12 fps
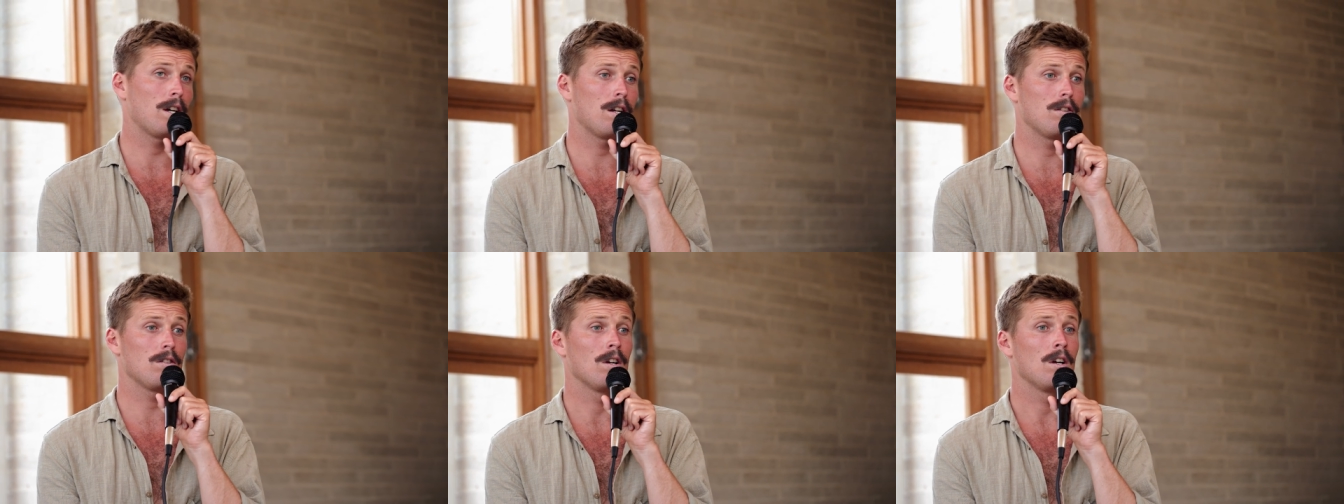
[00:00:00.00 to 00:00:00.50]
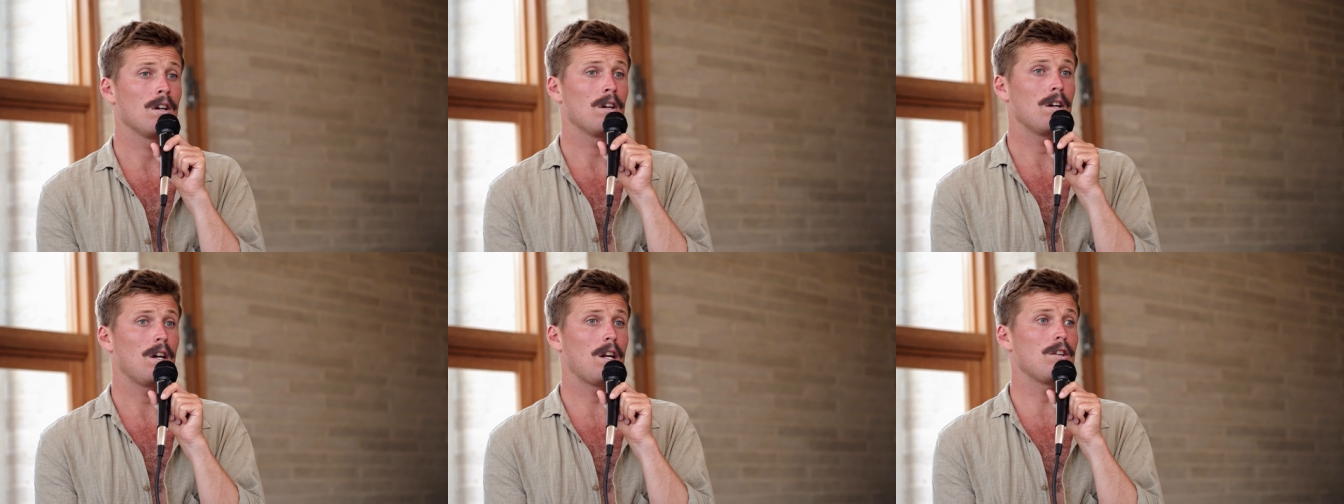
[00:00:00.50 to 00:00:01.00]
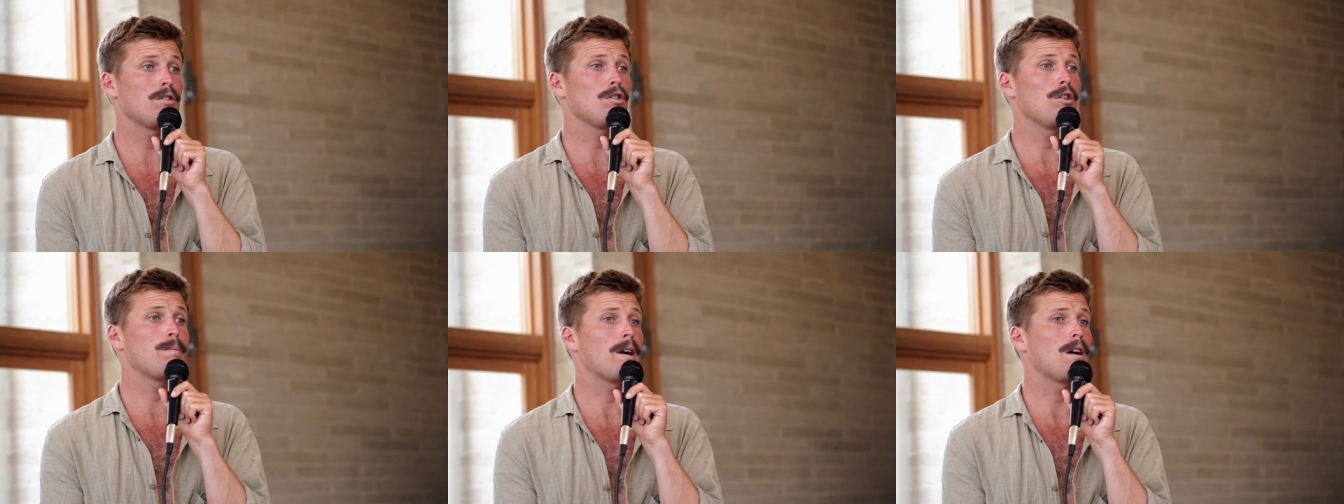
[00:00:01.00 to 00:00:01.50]
And it is a
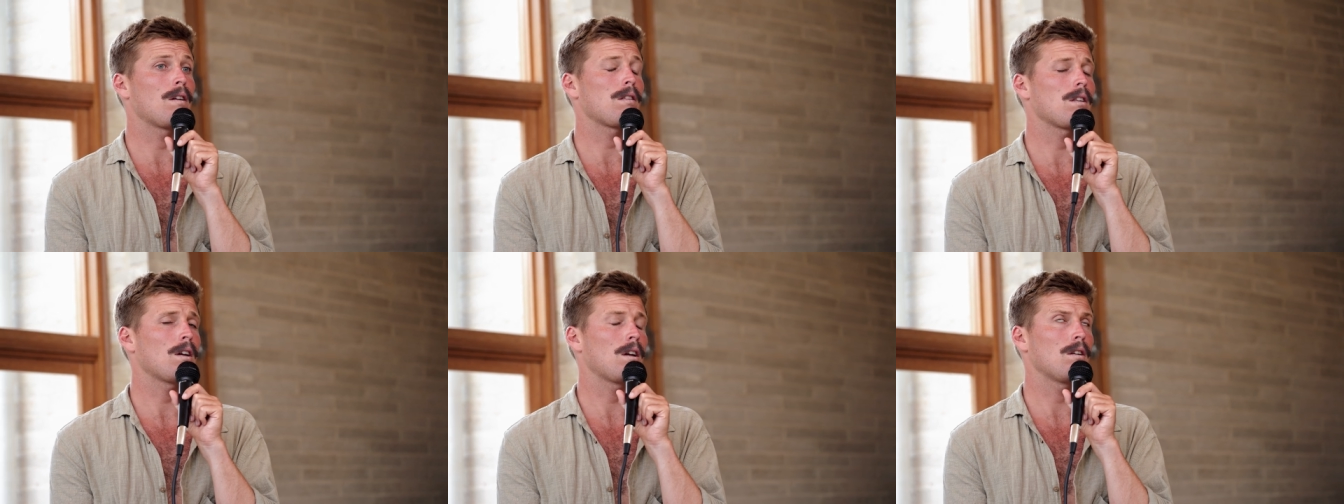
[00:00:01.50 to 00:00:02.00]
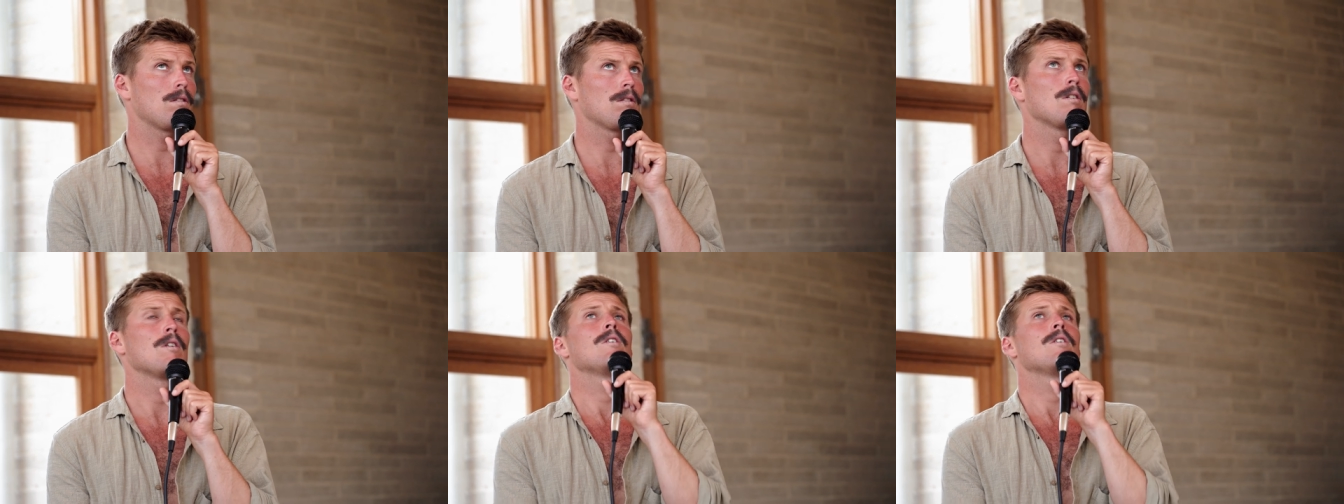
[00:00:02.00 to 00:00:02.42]
new path and